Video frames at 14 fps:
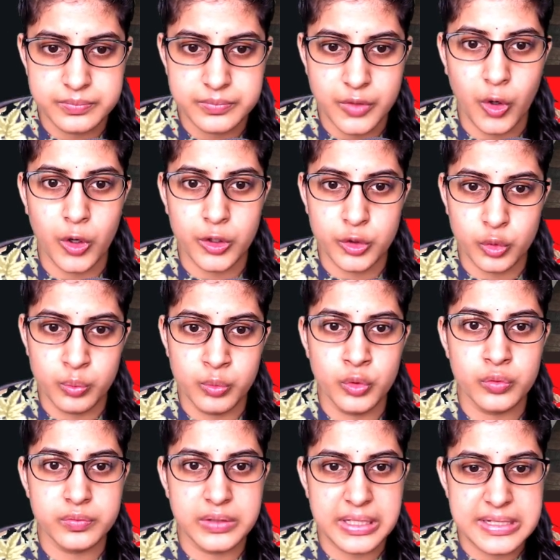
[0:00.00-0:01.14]
or to
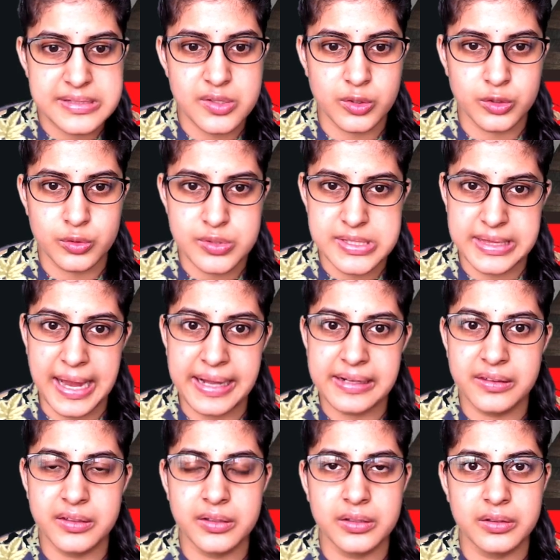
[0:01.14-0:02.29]
move these or to slide
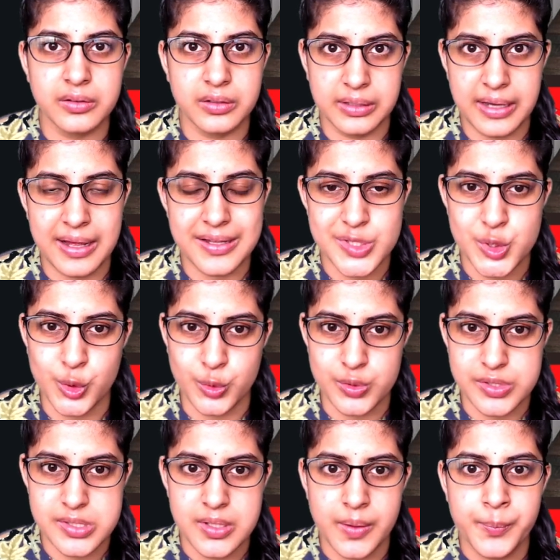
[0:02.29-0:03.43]
the glass
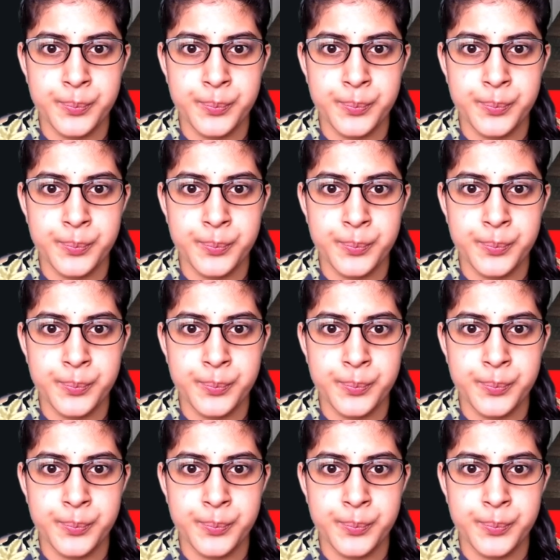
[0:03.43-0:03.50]
doors.